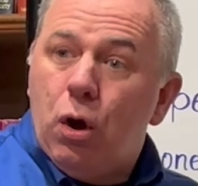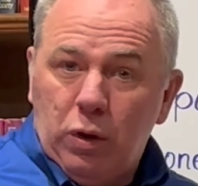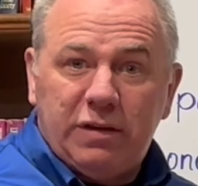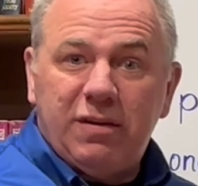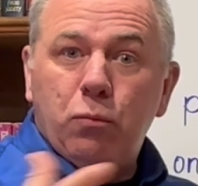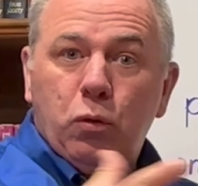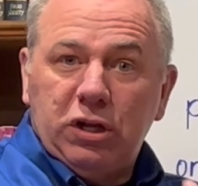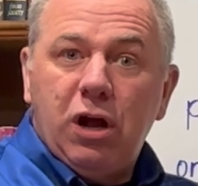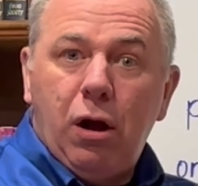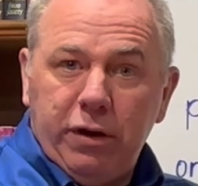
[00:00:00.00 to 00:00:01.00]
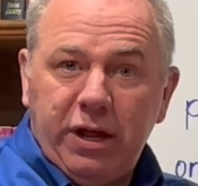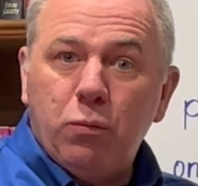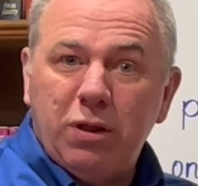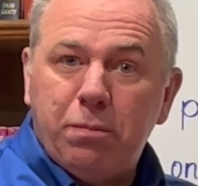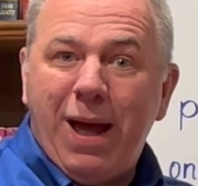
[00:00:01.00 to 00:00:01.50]
When someone called in
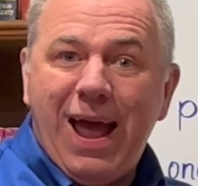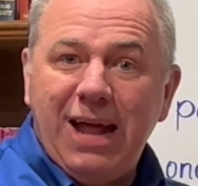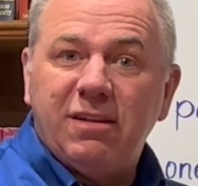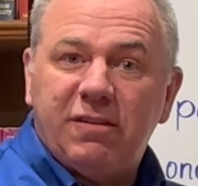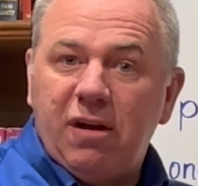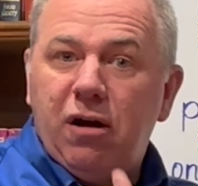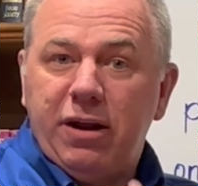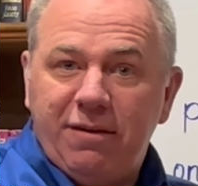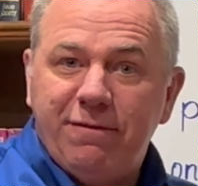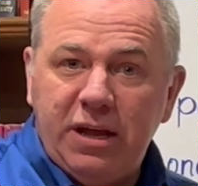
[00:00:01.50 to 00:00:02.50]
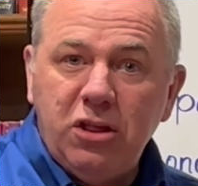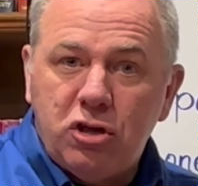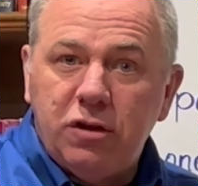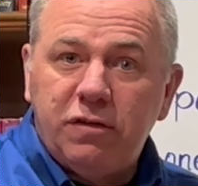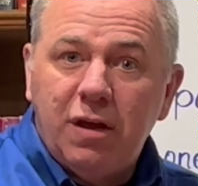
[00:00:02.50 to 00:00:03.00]
with patents on
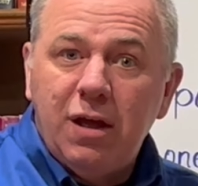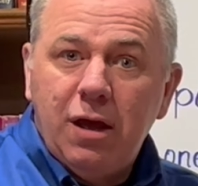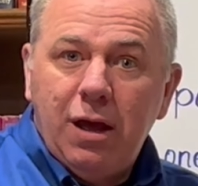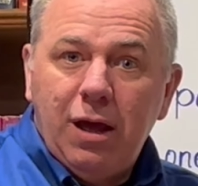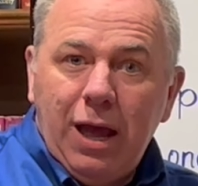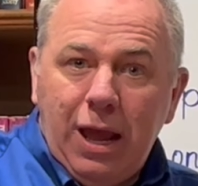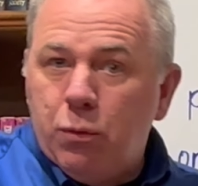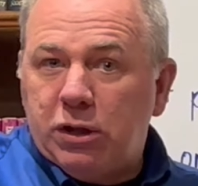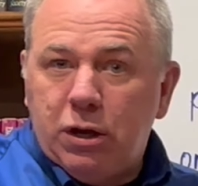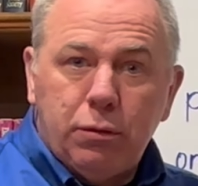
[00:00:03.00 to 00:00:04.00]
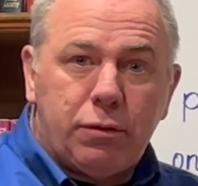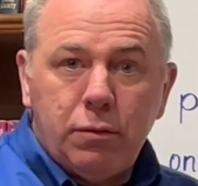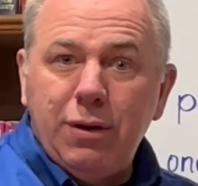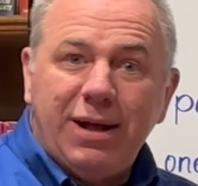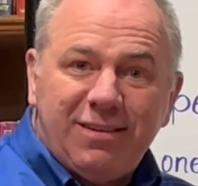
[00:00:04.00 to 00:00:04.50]
inventions, he would go
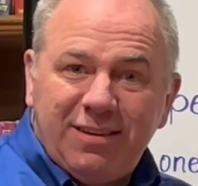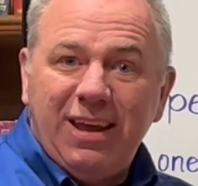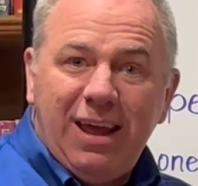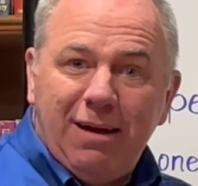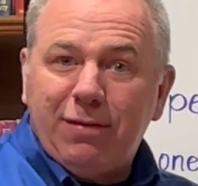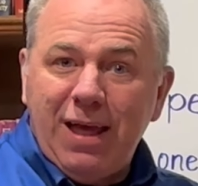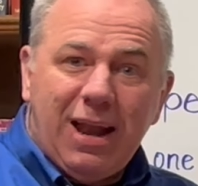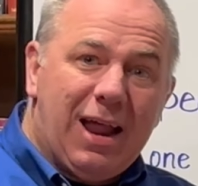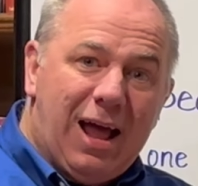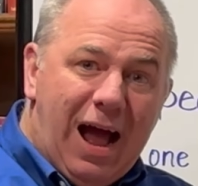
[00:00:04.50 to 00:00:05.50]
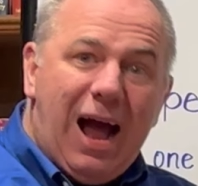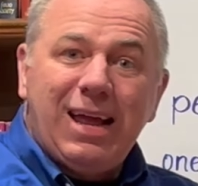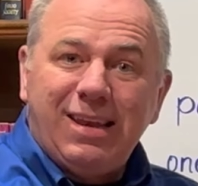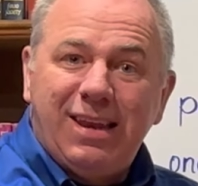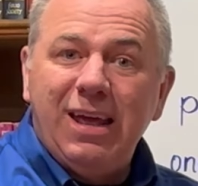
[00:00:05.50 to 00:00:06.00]
through and see if that
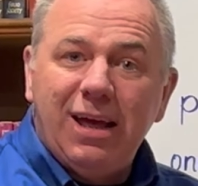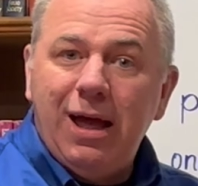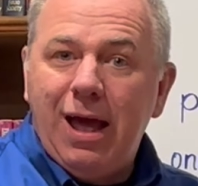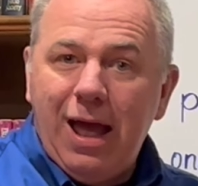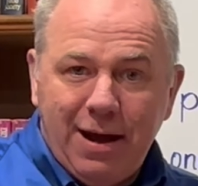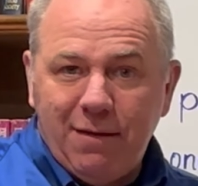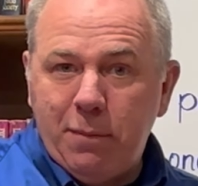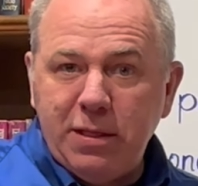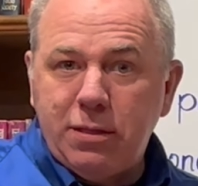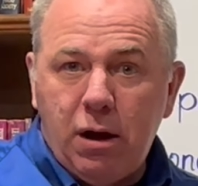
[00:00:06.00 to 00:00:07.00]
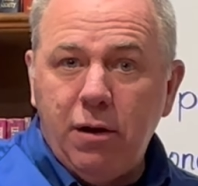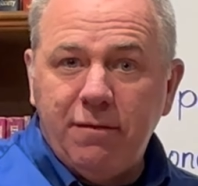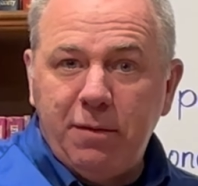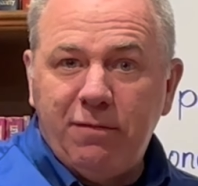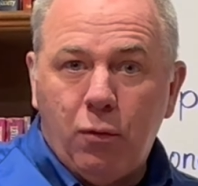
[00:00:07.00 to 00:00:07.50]
idea had ever been thought
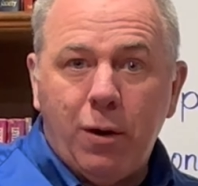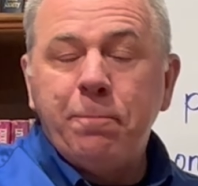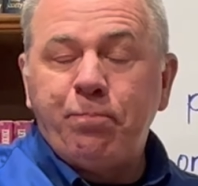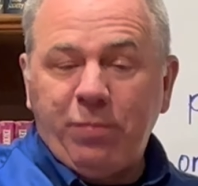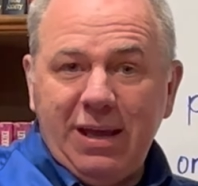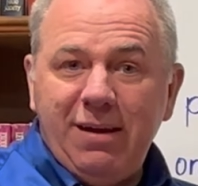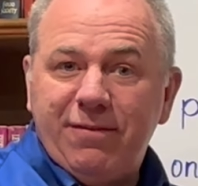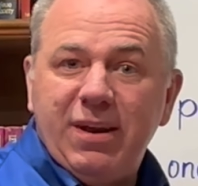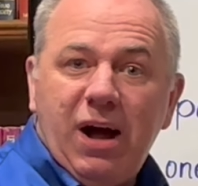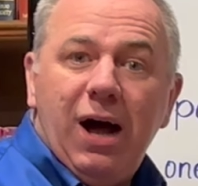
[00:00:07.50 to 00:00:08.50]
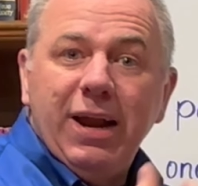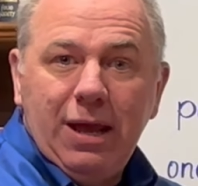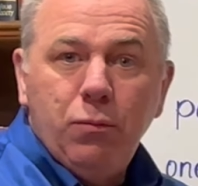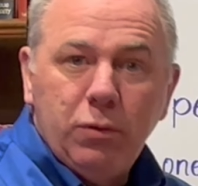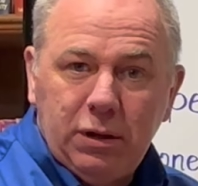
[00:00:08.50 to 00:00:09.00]
of before. If not,
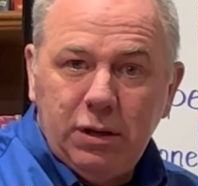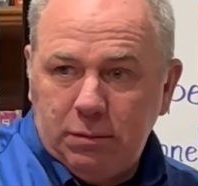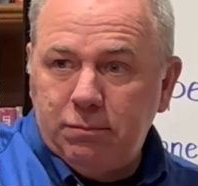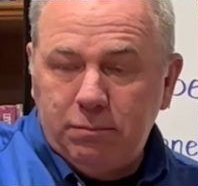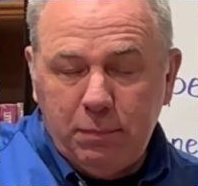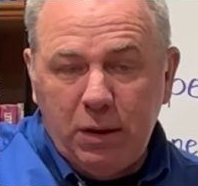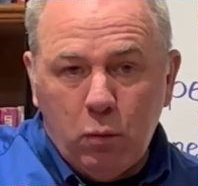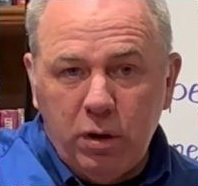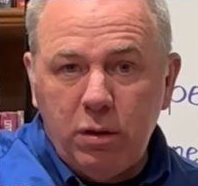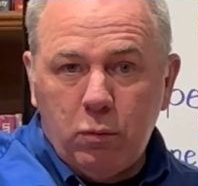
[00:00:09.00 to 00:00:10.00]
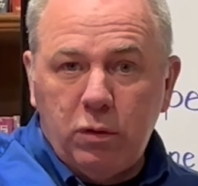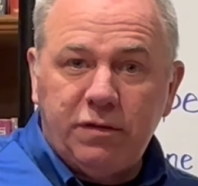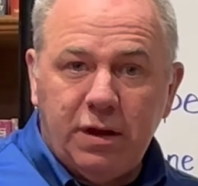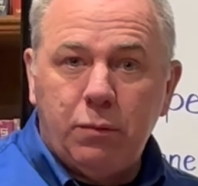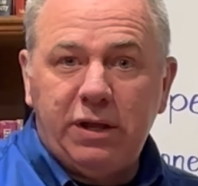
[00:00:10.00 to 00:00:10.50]
he would be one of the ones
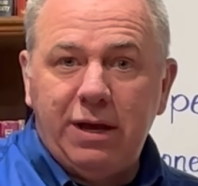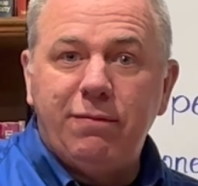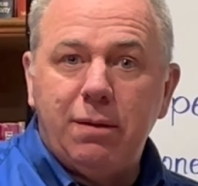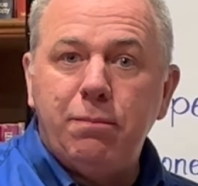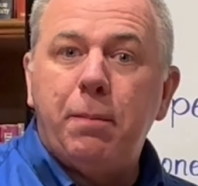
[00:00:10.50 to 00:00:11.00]
that would give them the